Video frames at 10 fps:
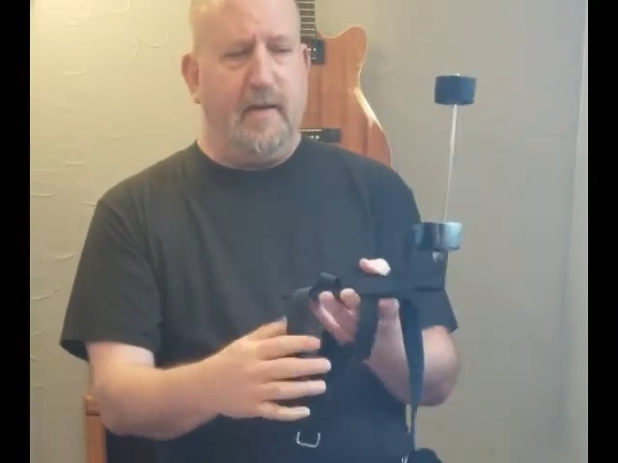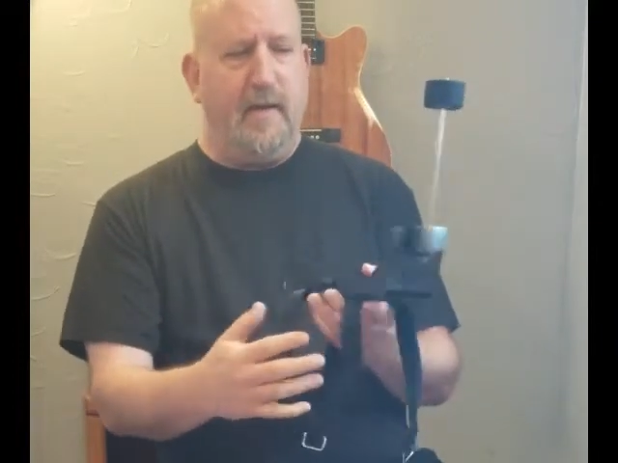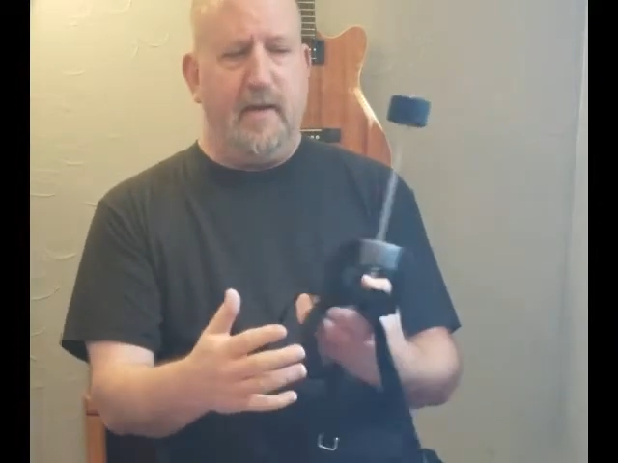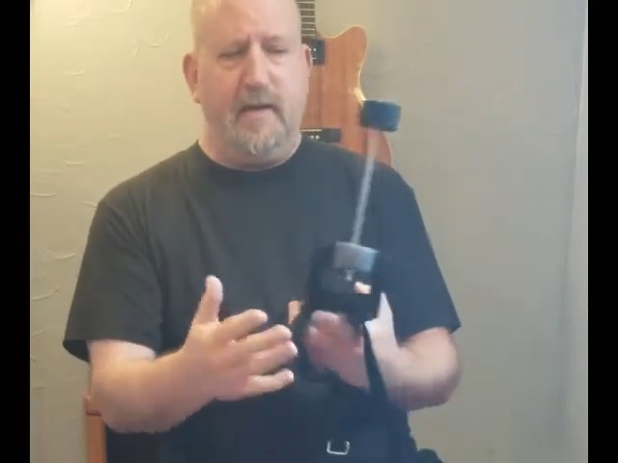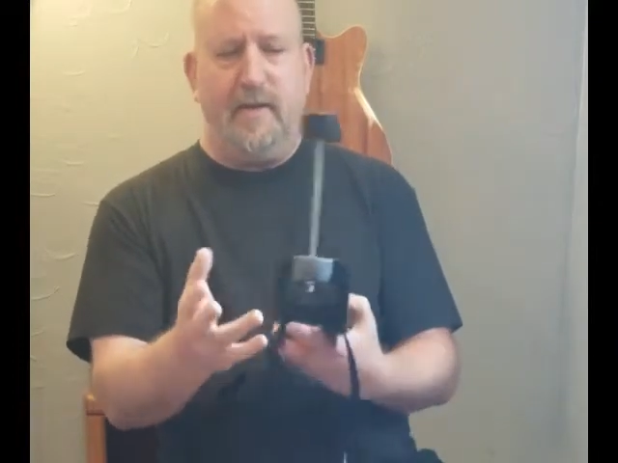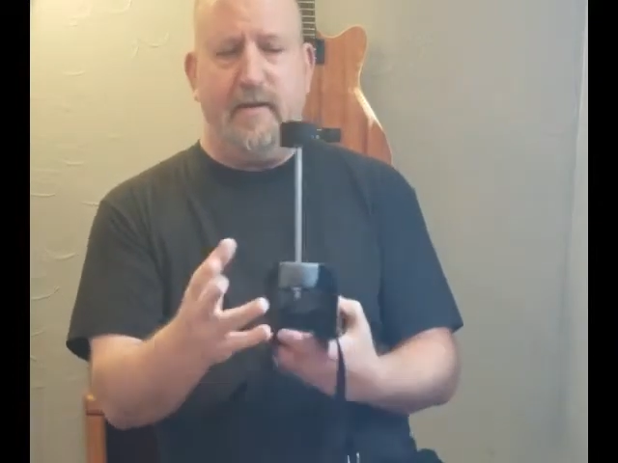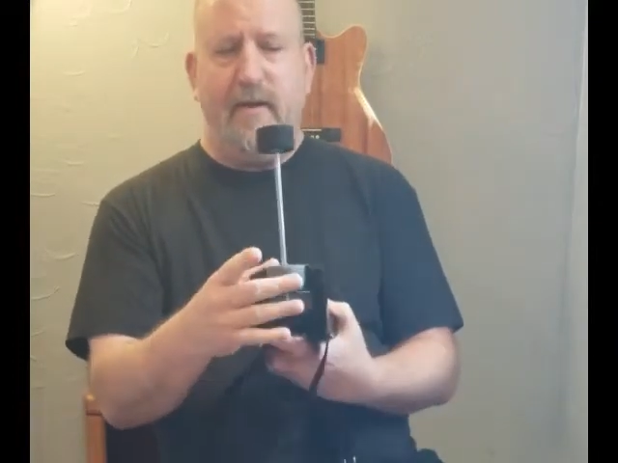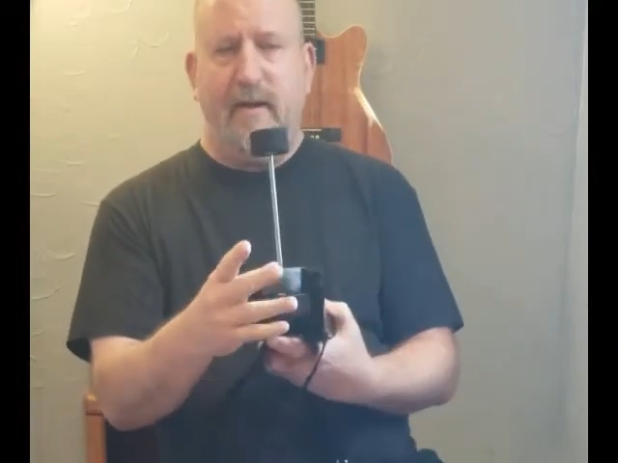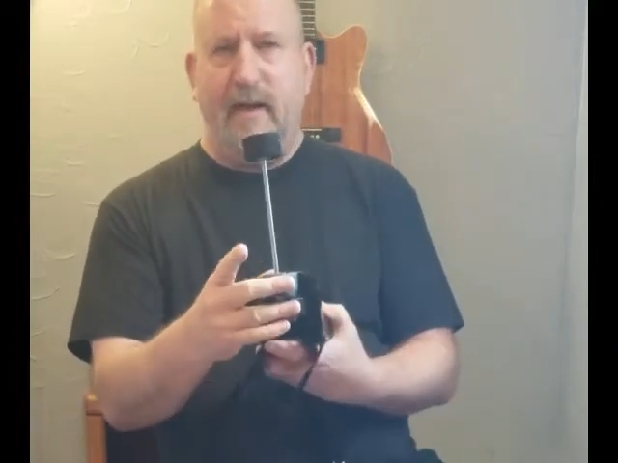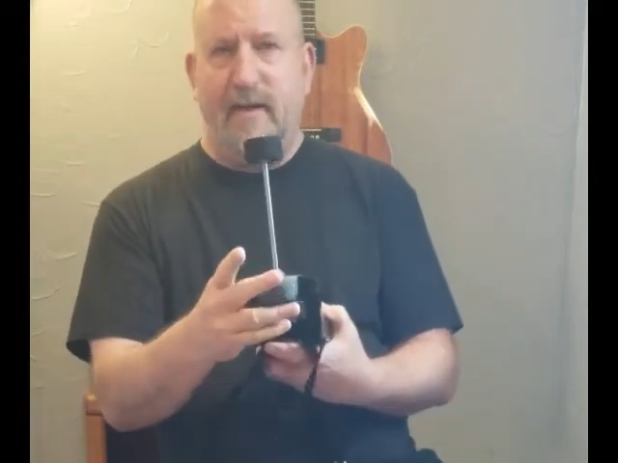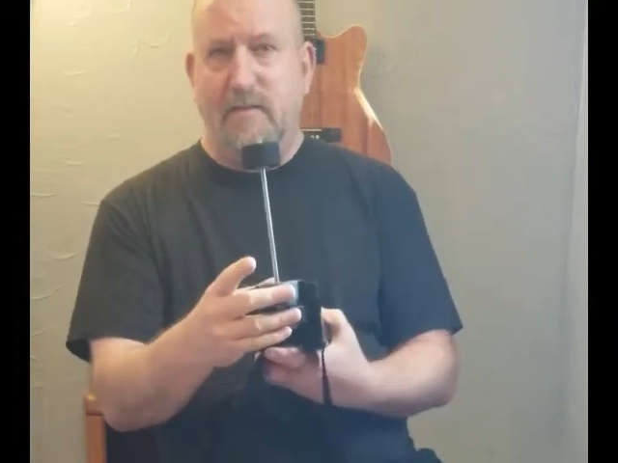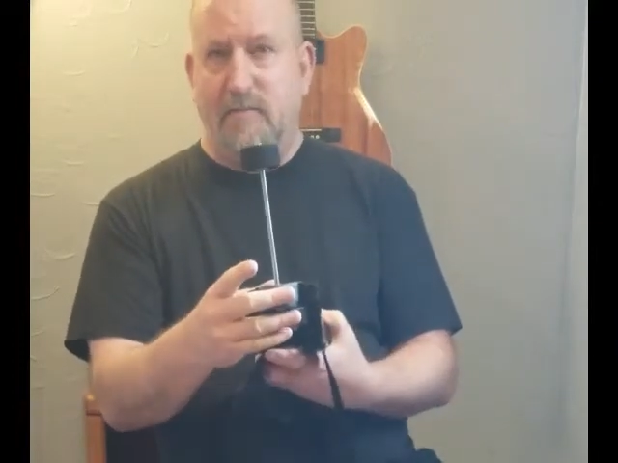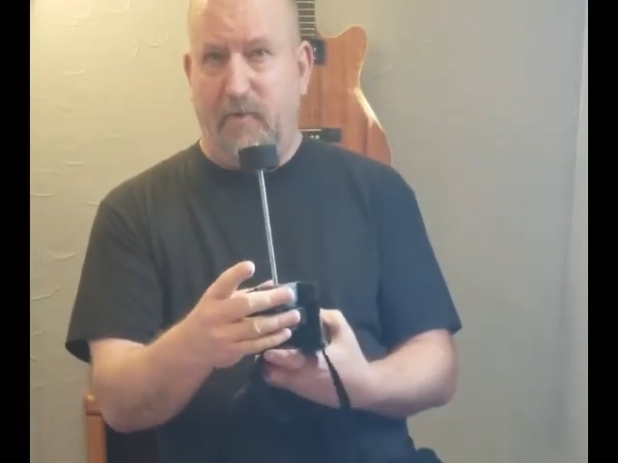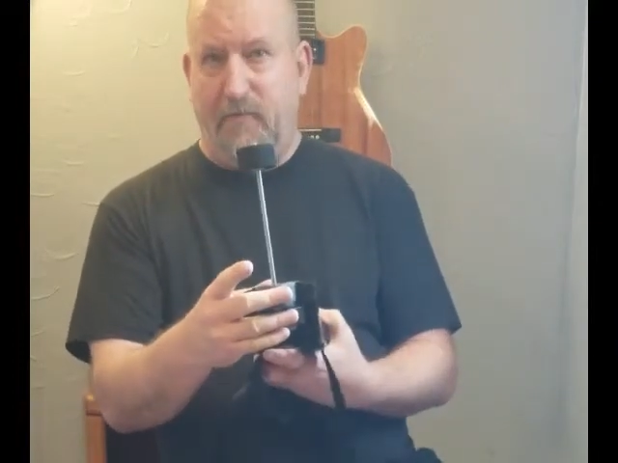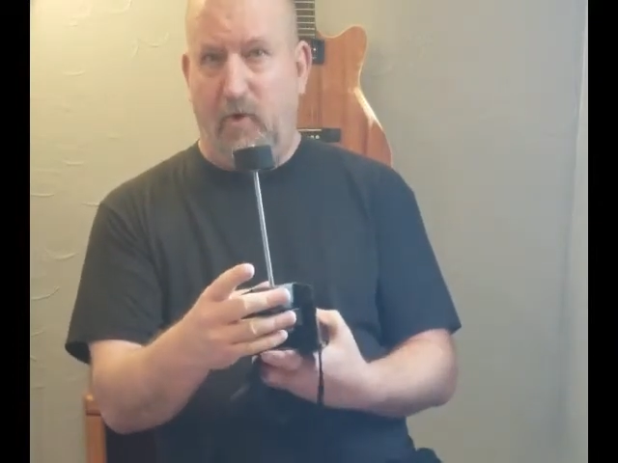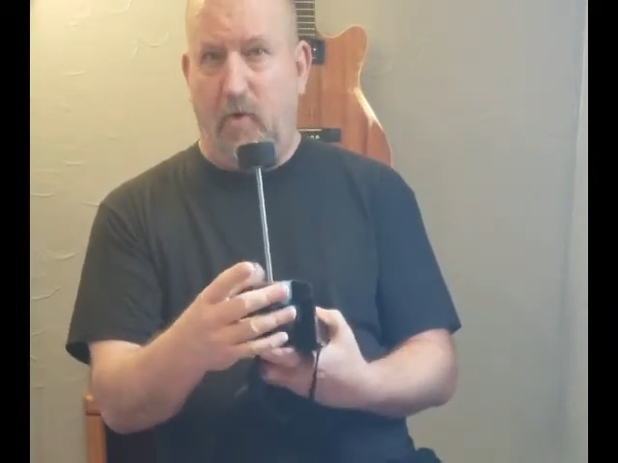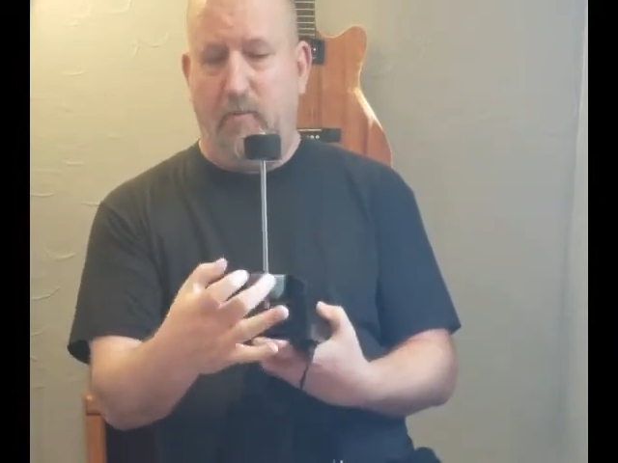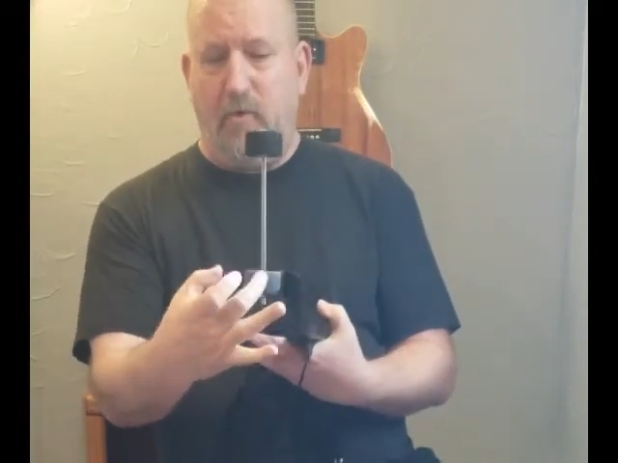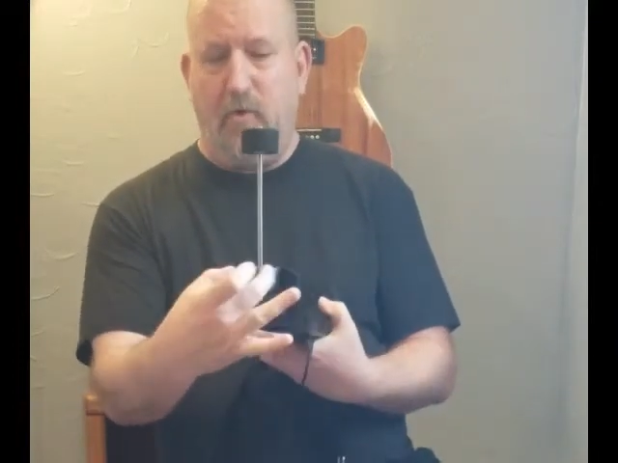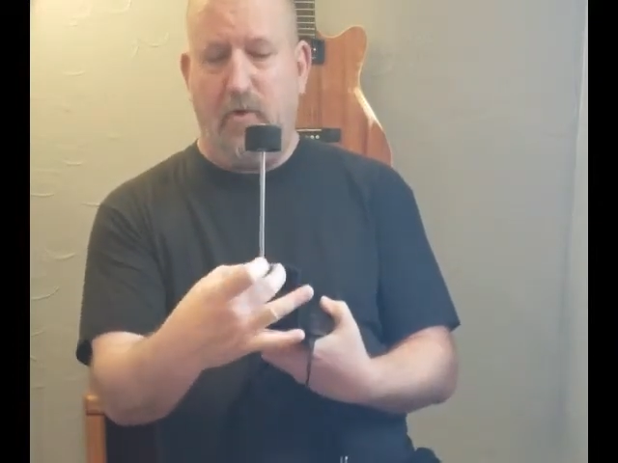nylon, add some more foam,
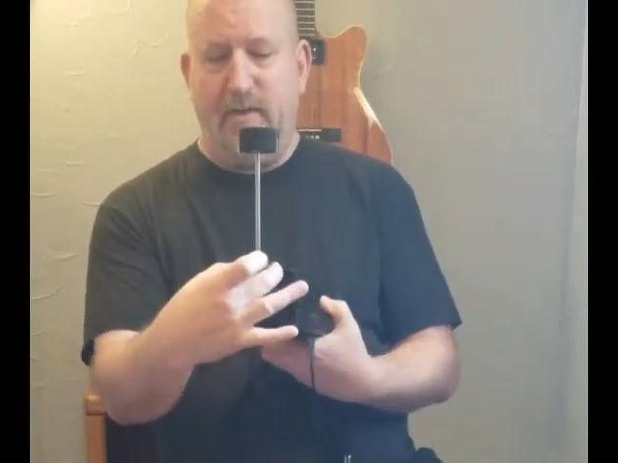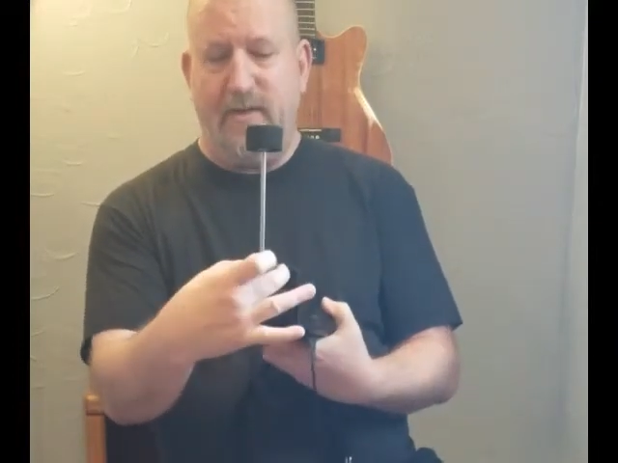or